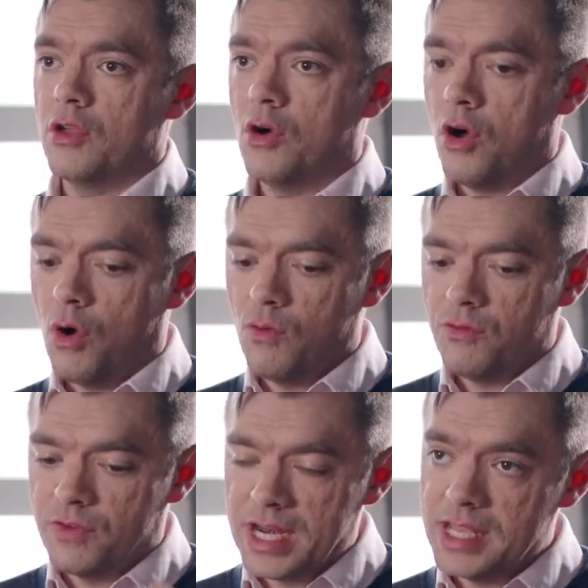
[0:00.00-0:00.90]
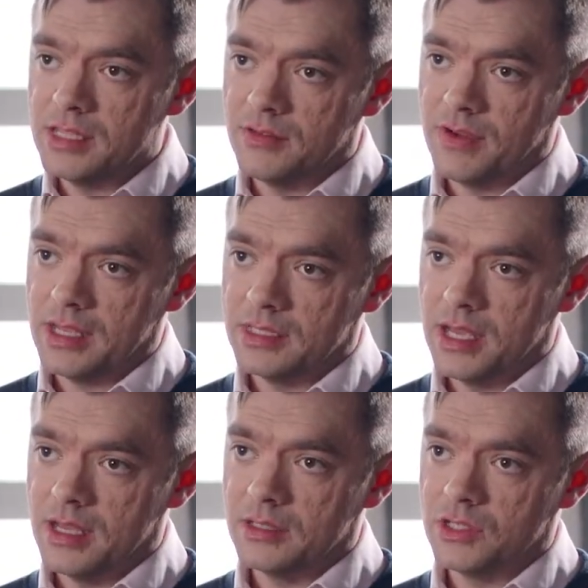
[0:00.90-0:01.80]
your whole fleet of
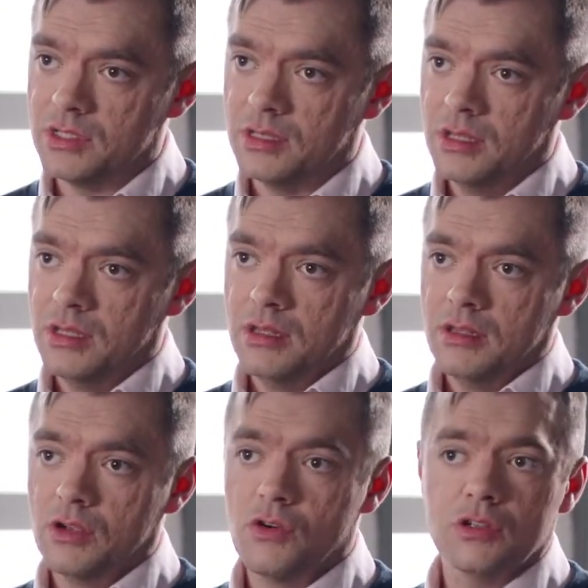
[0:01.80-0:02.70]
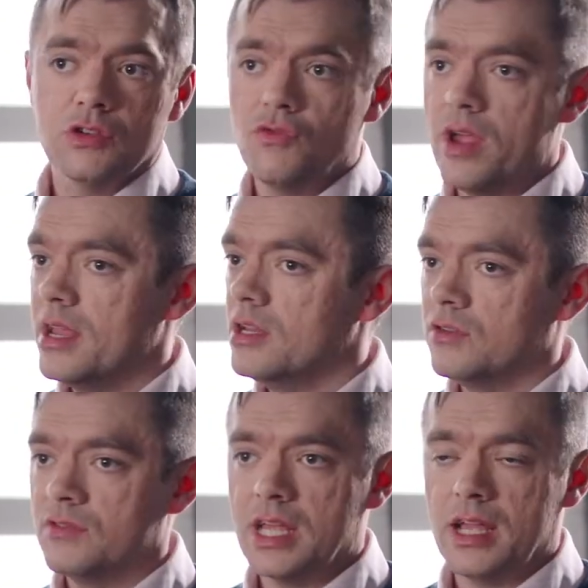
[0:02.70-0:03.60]
assets across a
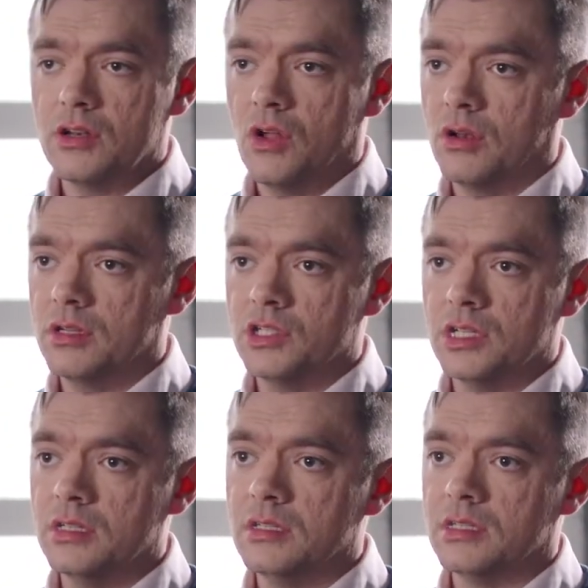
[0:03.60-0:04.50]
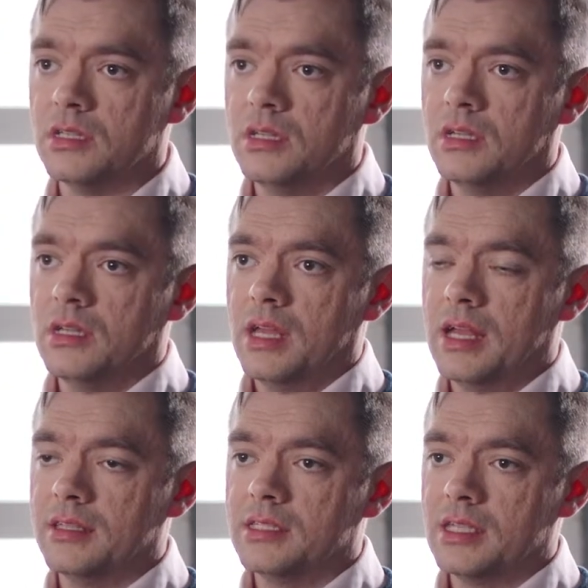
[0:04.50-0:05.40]
range of technologies
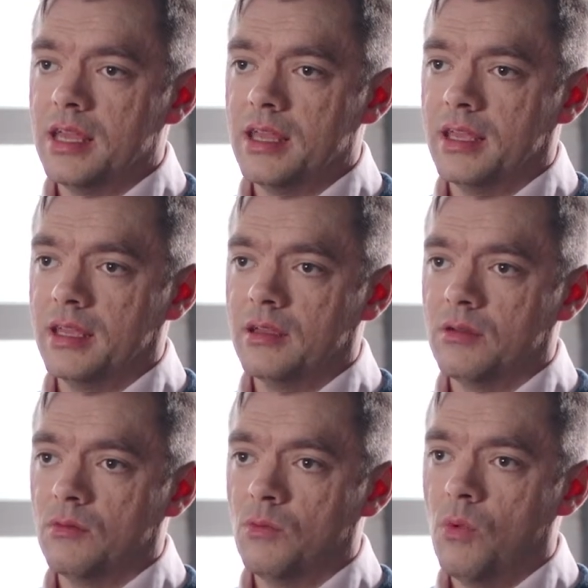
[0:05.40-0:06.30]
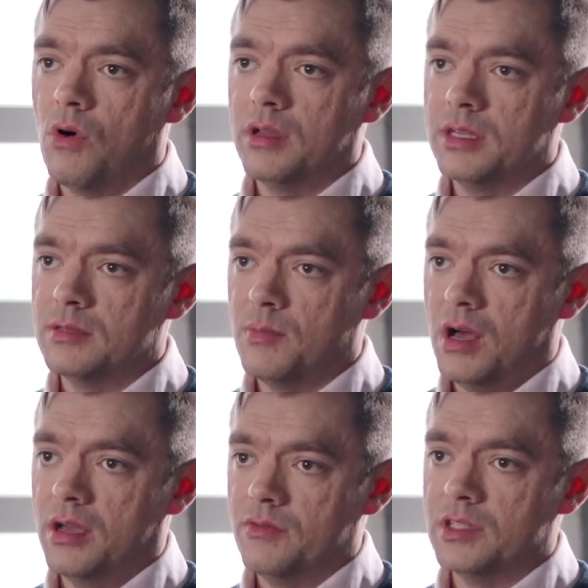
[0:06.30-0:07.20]
and saying, what is
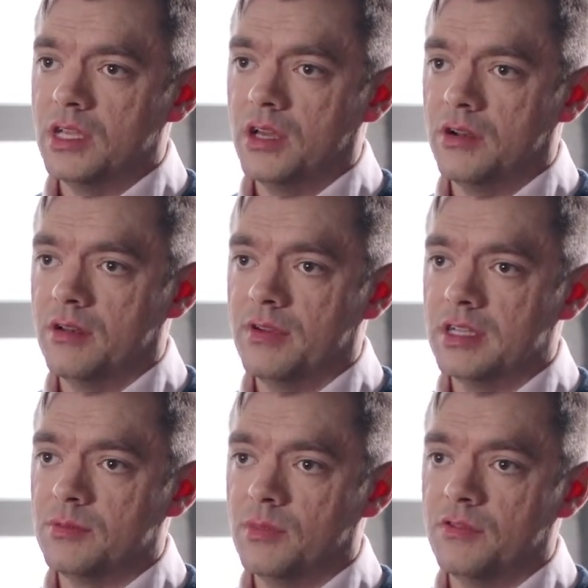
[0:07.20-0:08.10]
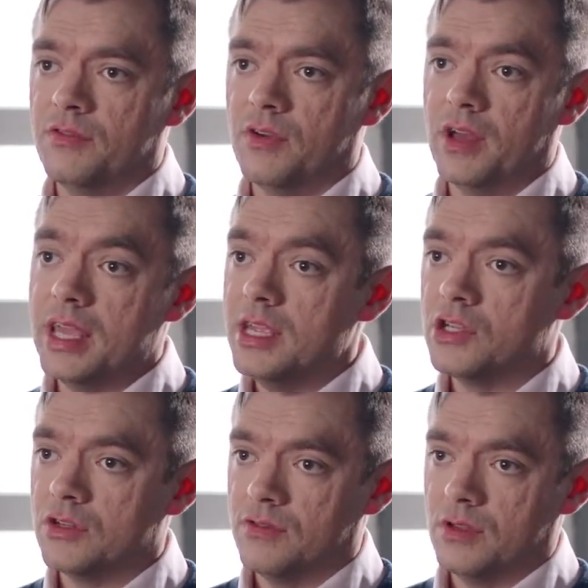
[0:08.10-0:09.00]
my return on investment for
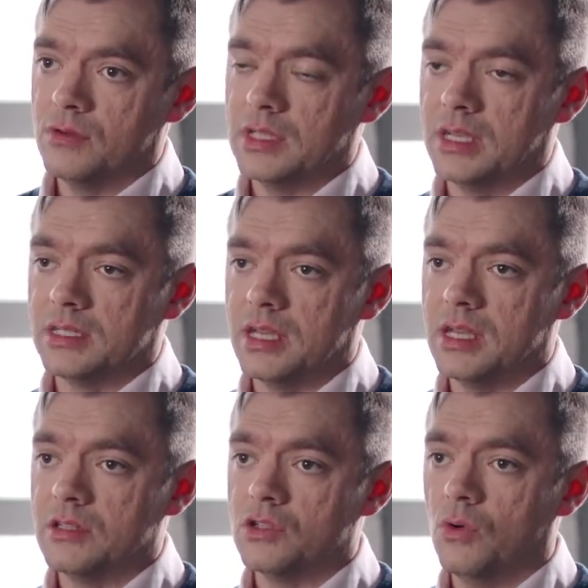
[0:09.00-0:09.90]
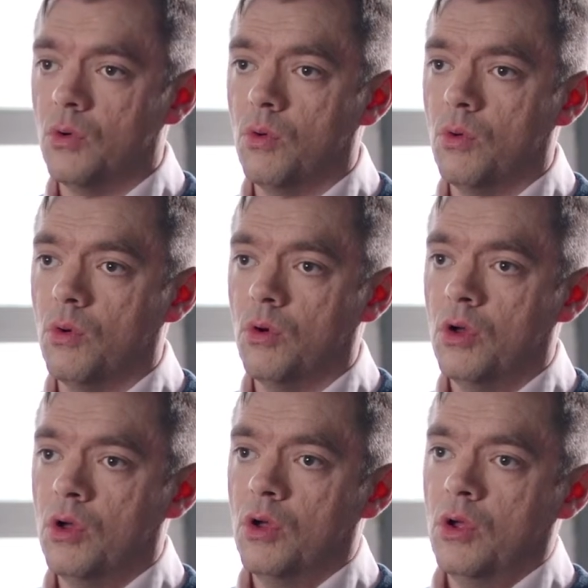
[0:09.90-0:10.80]
each of those assets, or
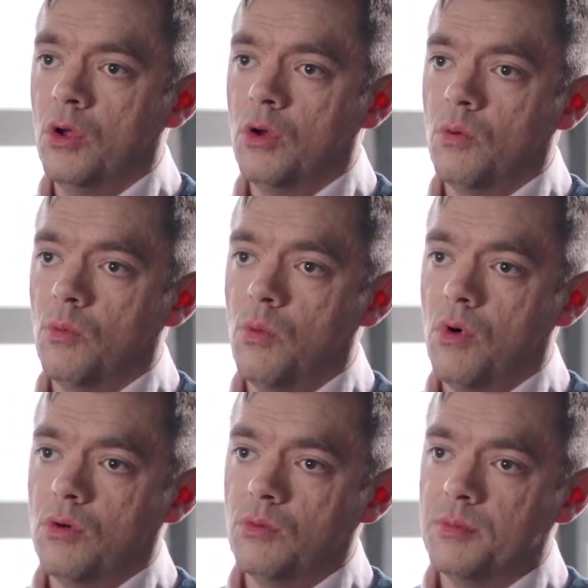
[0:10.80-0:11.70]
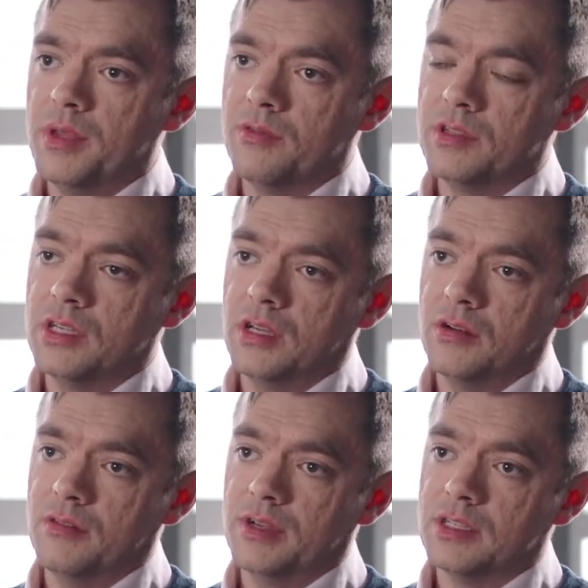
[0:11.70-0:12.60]
what would be a return
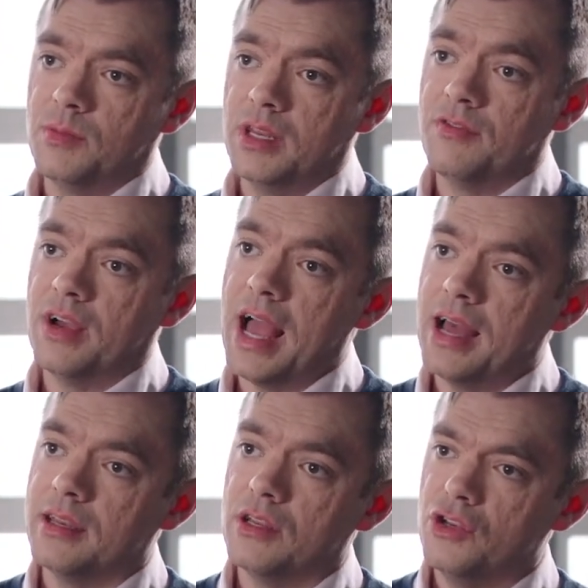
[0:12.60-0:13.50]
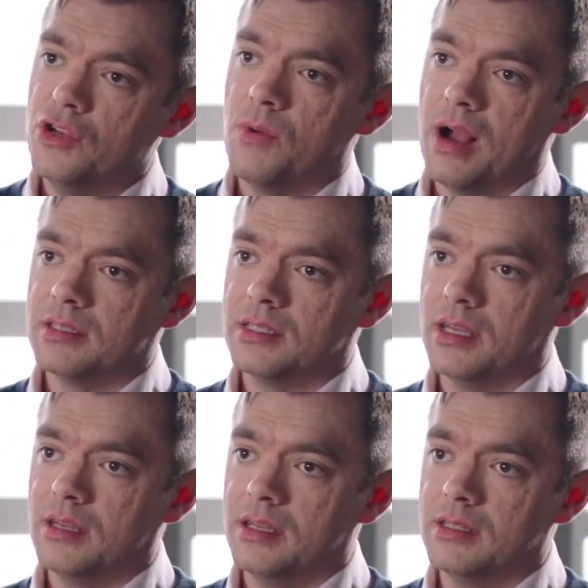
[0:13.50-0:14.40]
on investment if I added a new
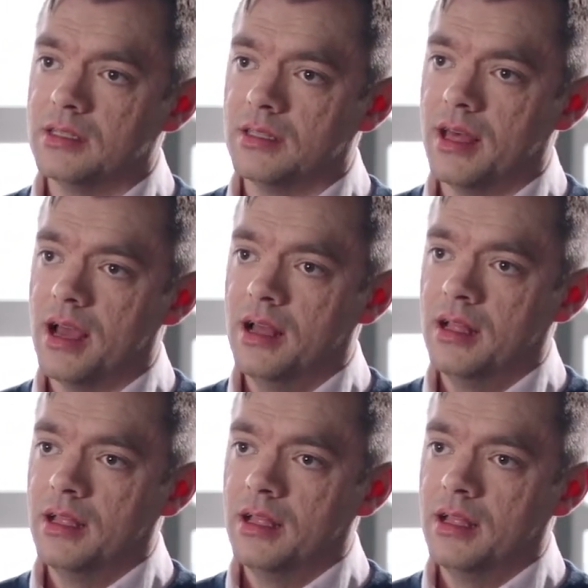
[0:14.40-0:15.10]
asset into that?